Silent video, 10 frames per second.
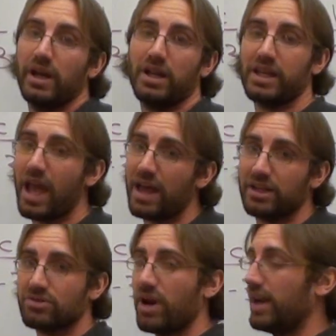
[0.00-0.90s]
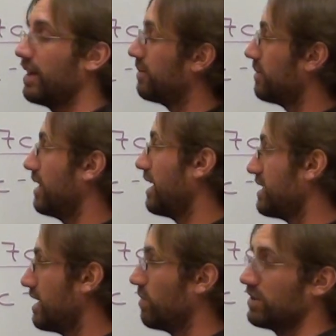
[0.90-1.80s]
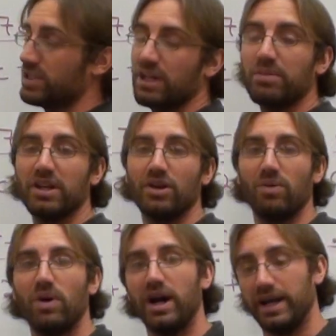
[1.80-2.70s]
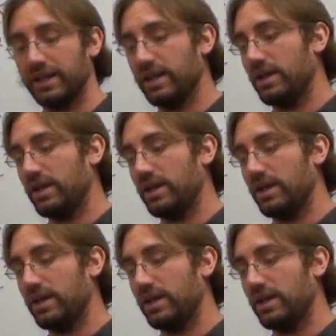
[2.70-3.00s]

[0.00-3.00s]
And yeah, that's right. And then I say, well, does anybody know why?